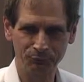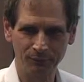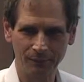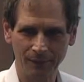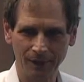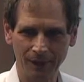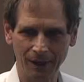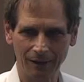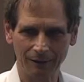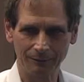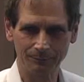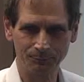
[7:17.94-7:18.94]
It
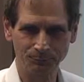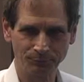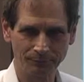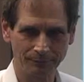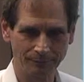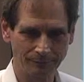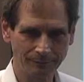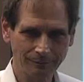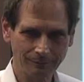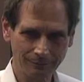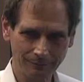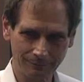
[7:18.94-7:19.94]
would be an
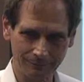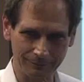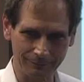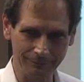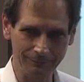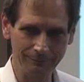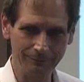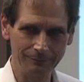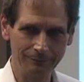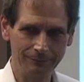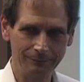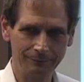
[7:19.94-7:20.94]
incredible job,
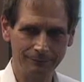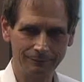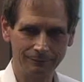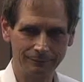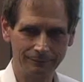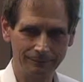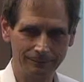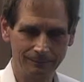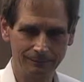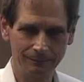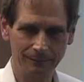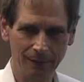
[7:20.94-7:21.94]
possibly an
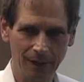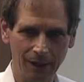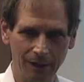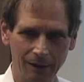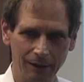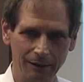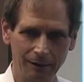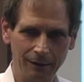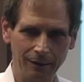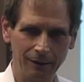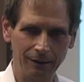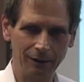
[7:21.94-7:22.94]
impossible job.
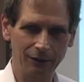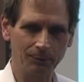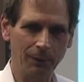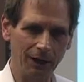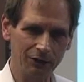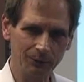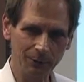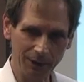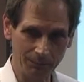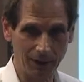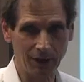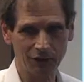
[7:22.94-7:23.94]
It's possibly
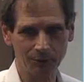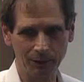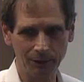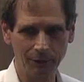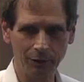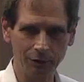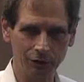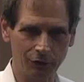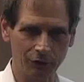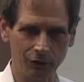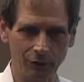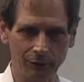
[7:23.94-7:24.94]
impossible if you go
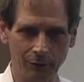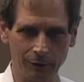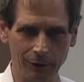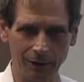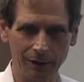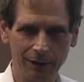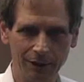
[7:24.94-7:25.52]
searching for it.